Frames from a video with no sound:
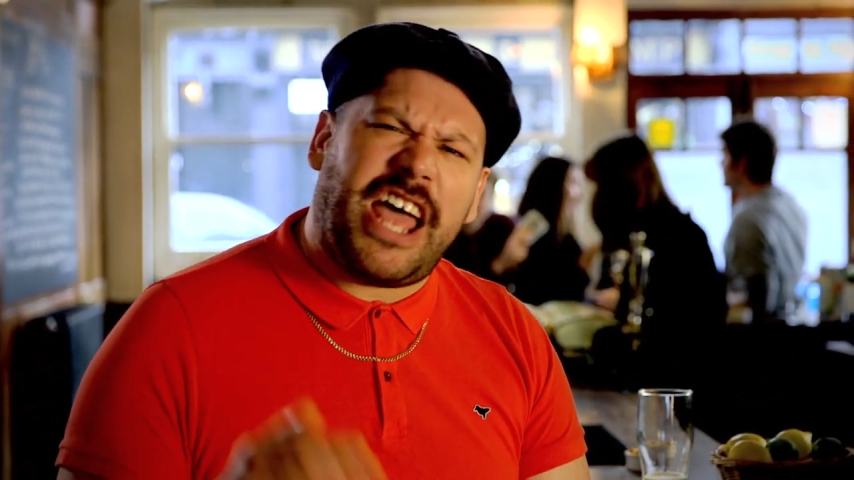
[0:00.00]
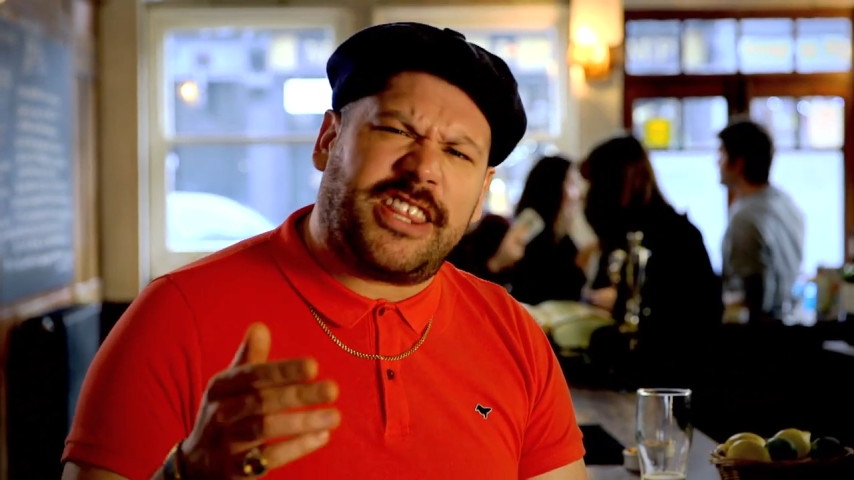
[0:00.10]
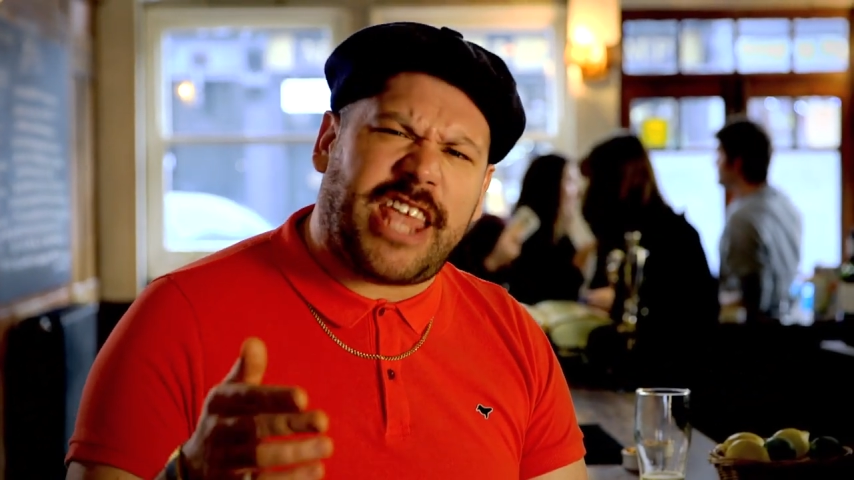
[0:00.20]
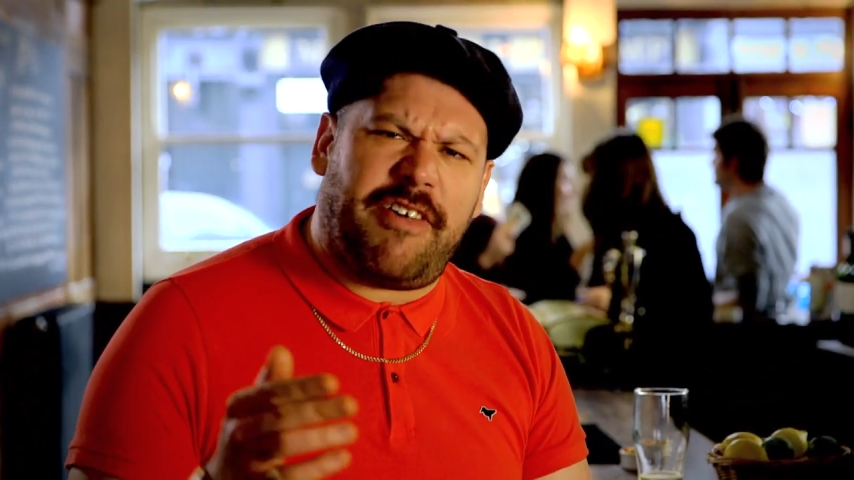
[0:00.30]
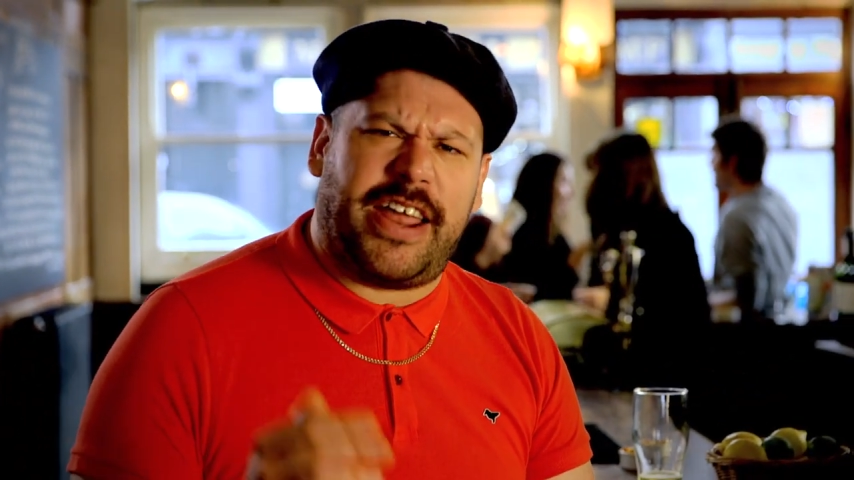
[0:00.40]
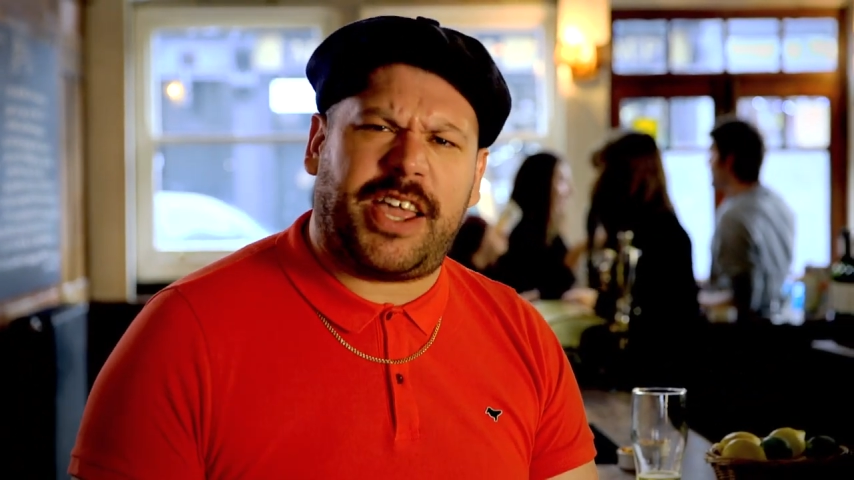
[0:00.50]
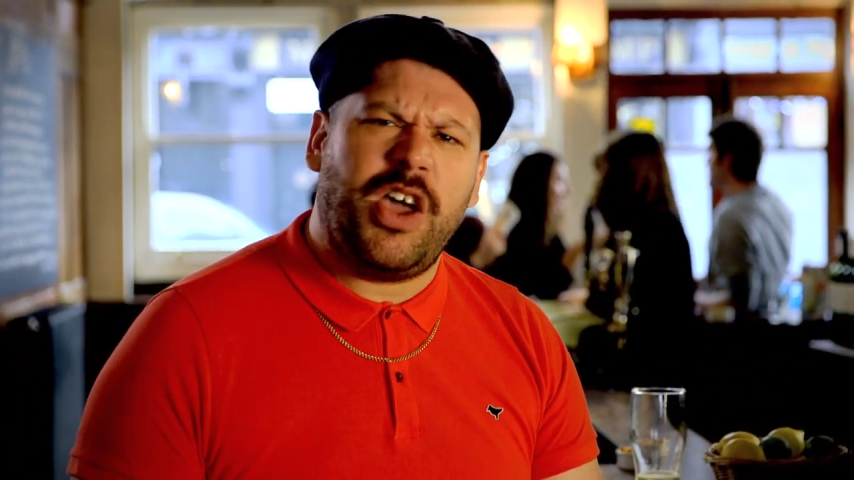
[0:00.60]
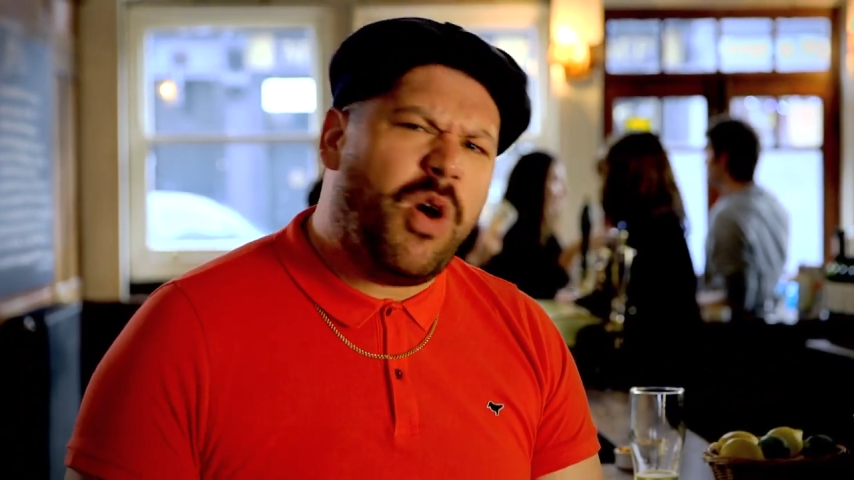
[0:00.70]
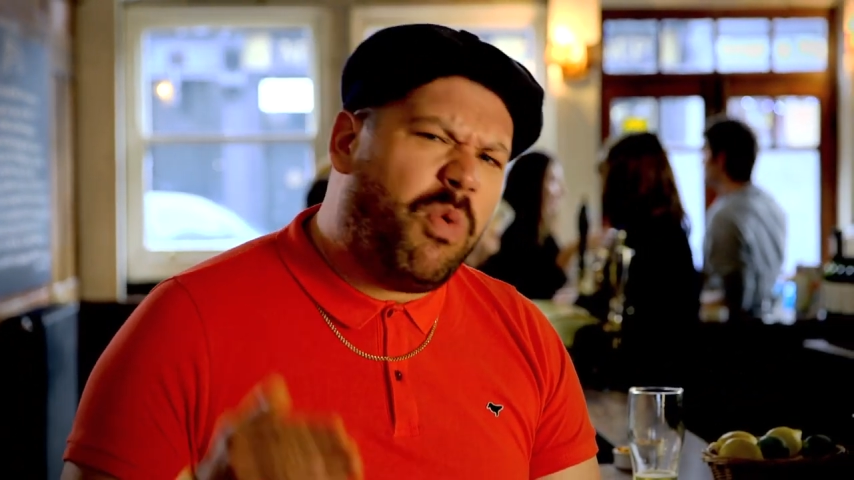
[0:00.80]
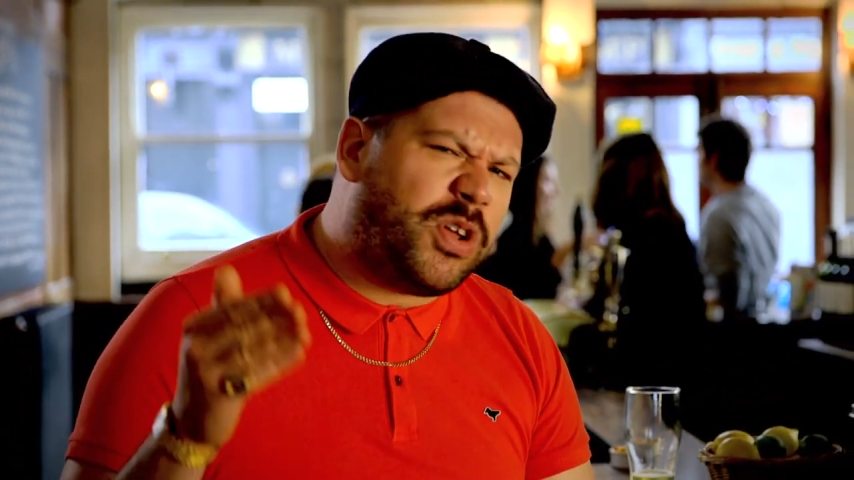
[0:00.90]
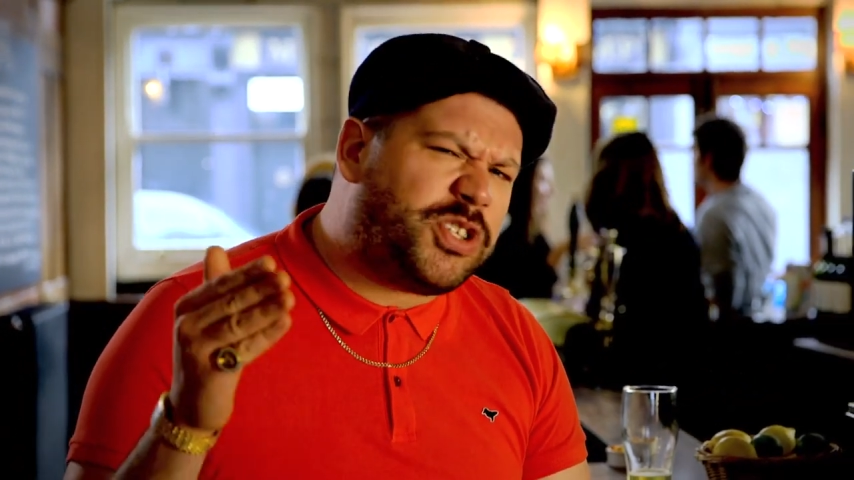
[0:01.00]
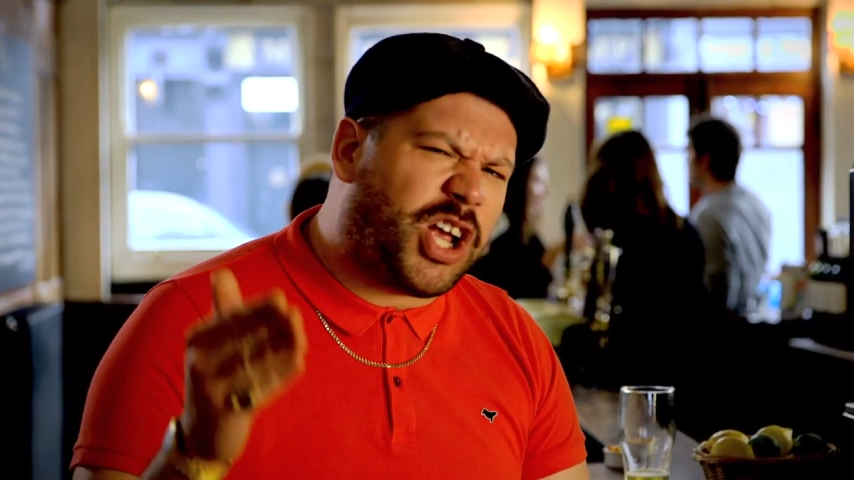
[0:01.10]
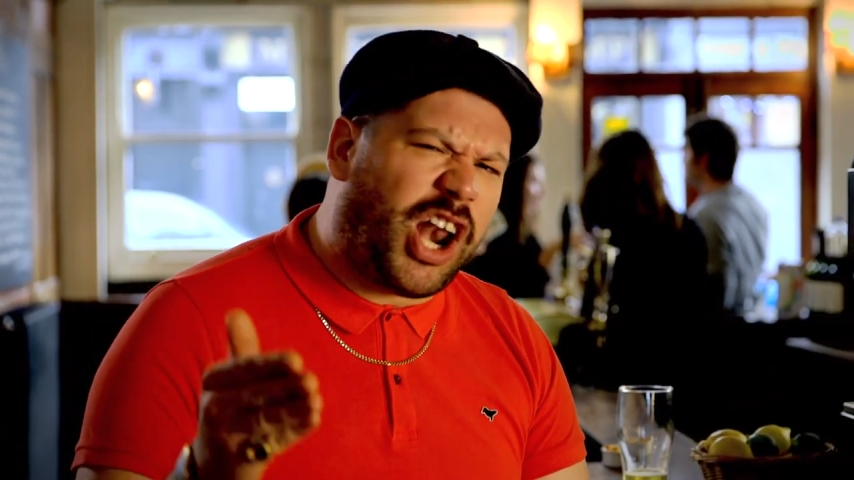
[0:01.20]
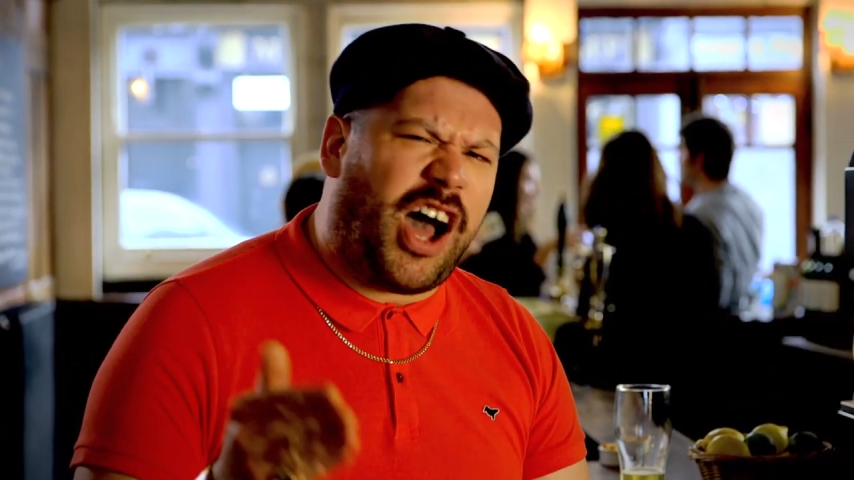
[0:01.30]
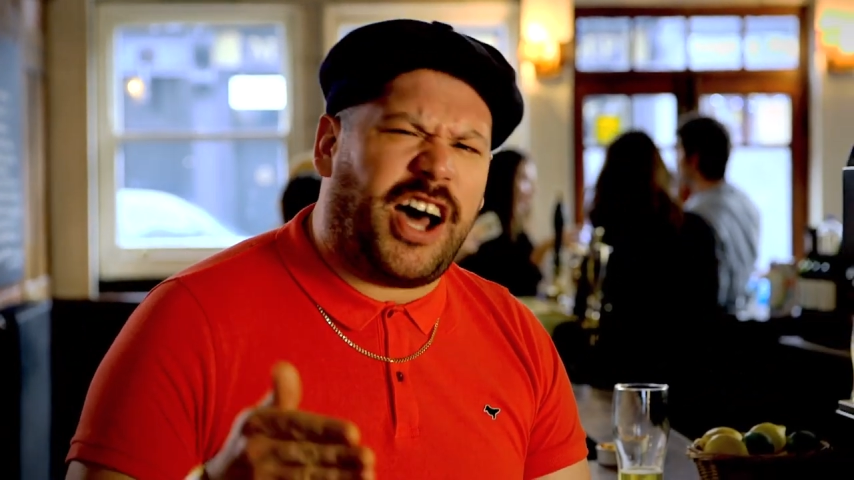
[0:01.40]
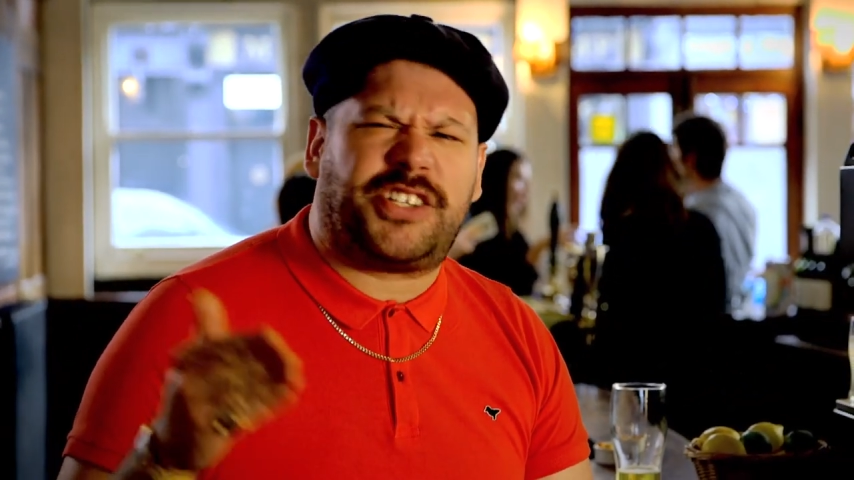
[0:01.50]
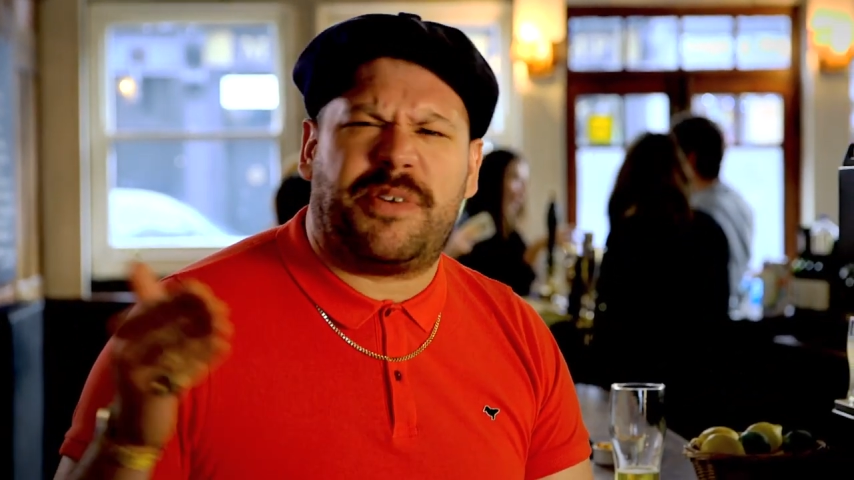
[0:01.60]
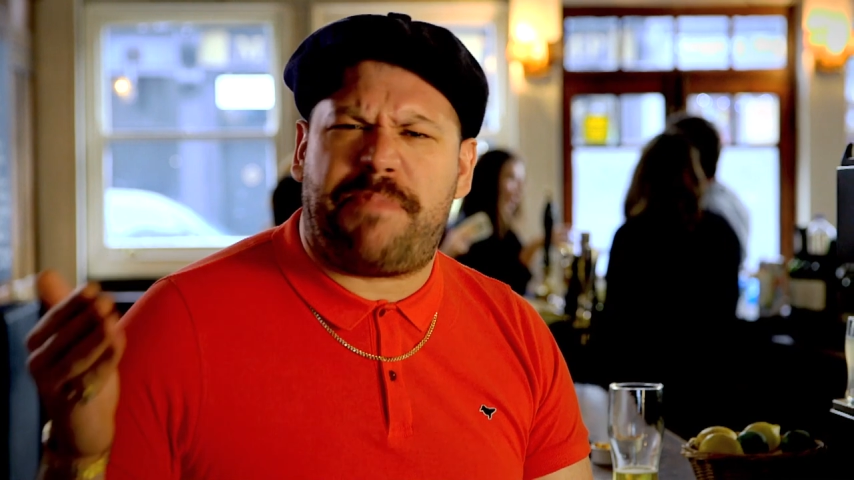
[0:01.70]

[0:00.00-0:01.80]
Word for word: and Derek wants a glass